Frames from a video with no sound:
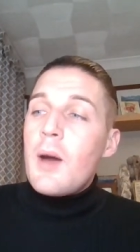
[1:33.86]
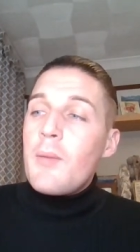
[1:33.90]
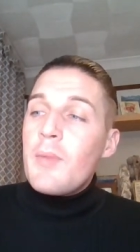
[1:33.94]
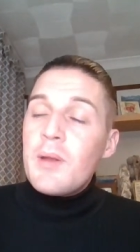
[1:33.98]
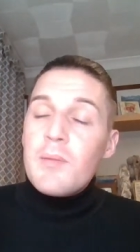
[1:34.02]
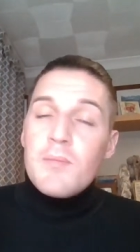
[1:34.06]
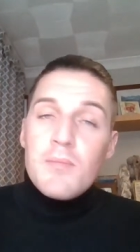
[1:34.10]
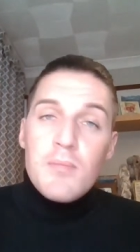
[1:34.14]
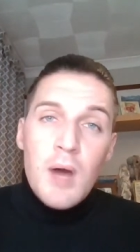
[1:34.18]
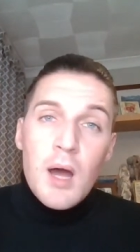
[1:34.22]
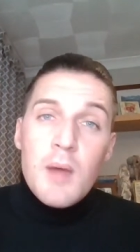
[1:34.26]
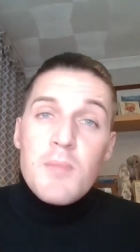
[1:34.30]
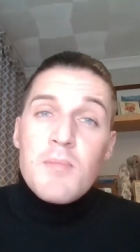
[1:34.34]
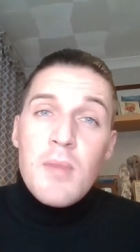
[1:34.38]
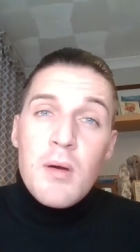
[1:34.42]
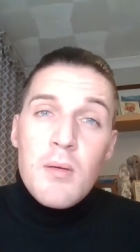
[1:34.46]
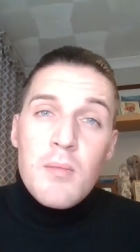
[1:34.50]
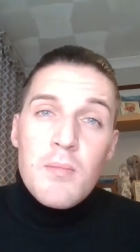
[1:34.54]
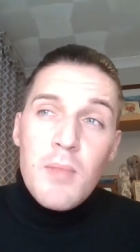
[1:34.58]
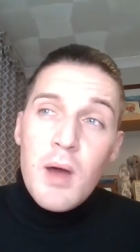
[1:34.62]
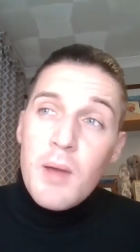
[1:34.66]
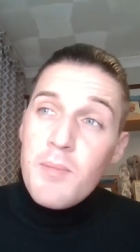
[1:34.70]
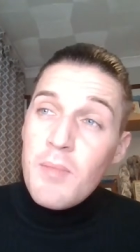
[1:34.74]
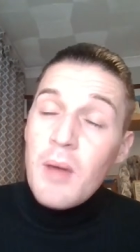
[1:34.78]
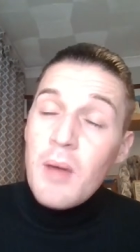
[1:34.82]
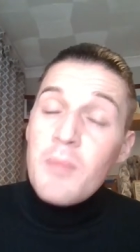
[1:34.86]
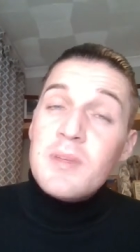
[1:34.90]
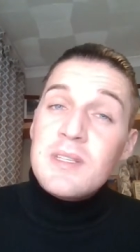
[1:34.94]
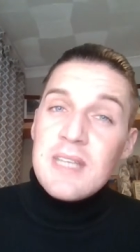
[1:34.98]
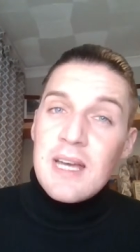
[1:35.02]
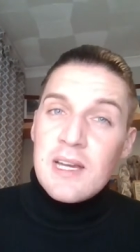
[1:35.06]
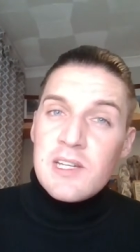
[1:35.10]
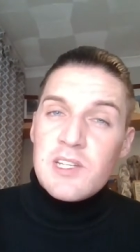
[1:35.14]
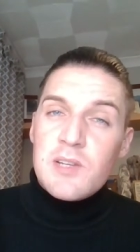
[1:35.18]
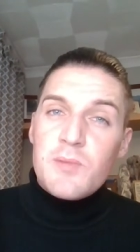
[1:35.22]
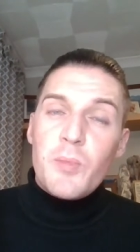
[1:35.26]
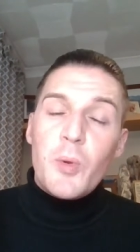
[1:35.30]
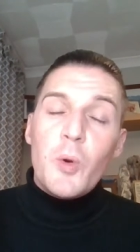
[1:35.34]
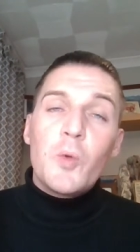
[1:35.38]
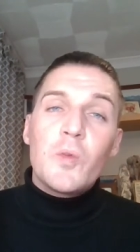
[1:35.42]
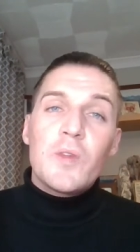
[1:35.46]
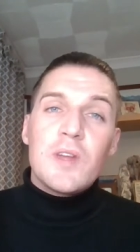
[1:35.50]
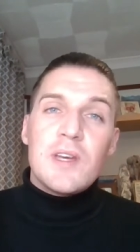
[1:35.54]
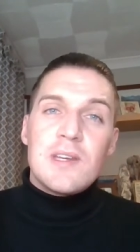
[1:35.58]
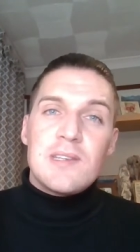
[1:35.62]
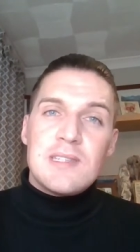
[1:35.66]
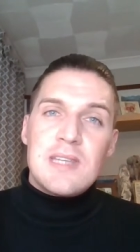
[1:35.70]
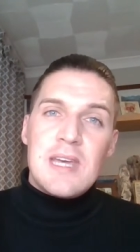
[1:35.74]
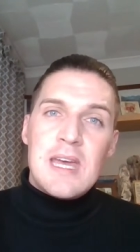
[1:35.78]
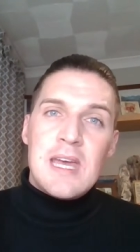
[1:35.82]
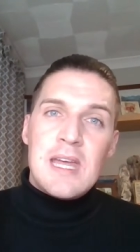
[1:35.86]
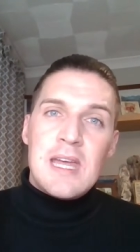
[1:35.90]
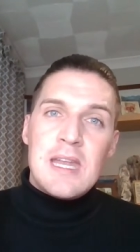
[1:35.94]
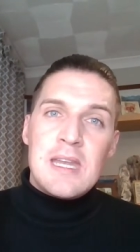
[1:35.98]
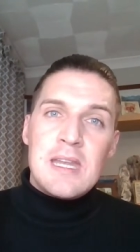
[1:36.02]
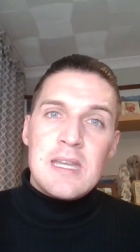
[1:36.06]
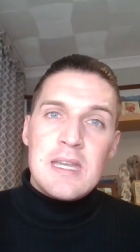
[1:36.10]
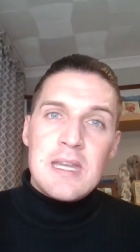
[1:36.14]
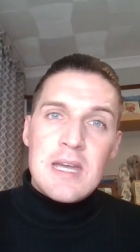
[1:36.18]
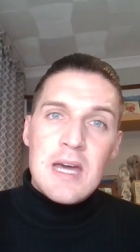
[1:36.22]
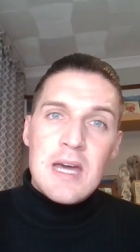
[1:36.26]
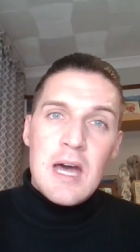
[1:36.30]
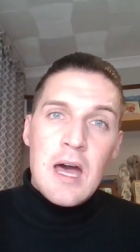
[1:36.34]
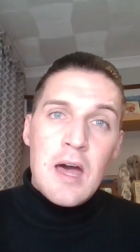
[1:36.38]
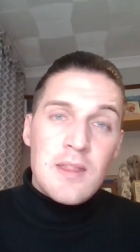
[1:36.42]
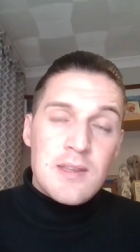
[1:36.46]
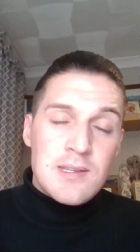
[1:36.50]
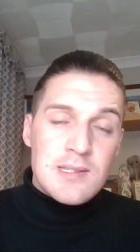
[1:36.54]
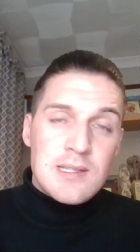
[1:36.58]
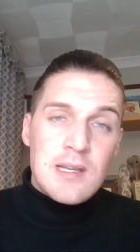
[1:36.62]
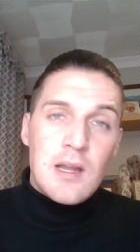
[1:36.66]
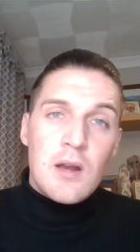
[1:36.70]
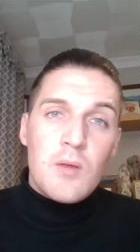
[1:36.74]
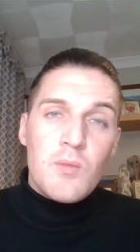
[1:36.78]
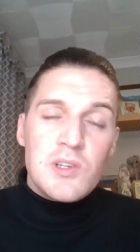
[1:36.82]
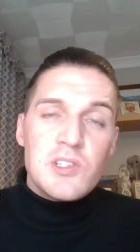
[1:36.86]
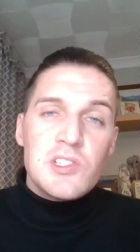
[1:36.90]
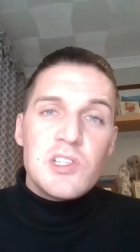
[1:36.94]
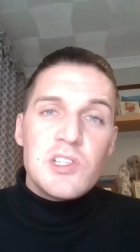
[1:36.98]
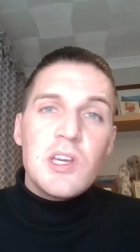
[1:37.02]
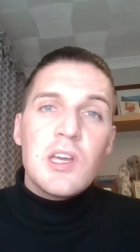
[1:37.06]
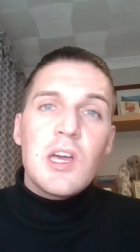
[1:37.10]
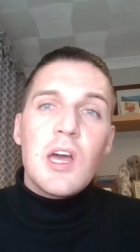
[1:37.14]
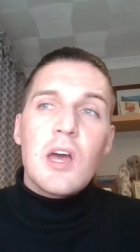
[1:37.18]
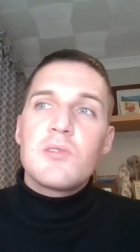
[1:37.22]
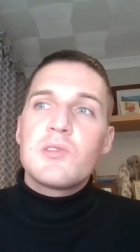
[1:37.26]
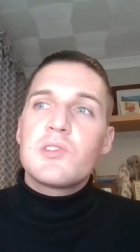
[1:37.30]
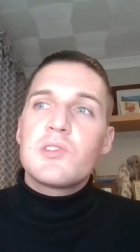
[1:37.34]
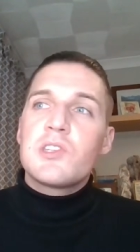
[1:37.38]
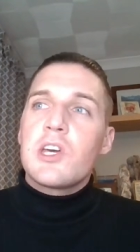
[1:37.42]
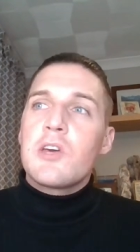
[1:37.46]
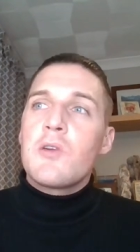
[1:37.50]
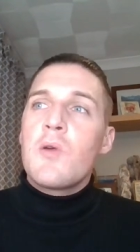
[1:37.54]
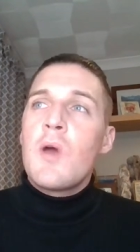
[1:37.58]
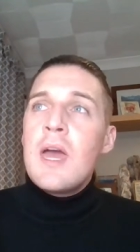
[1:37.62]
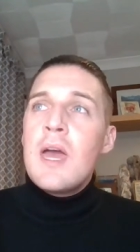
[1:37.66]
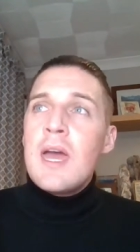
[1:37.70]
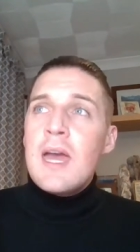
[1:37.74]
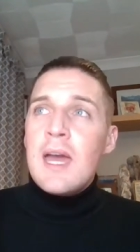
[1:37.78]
I mean, my mum, my mum has actually bought this in uh, the salon which she goes to,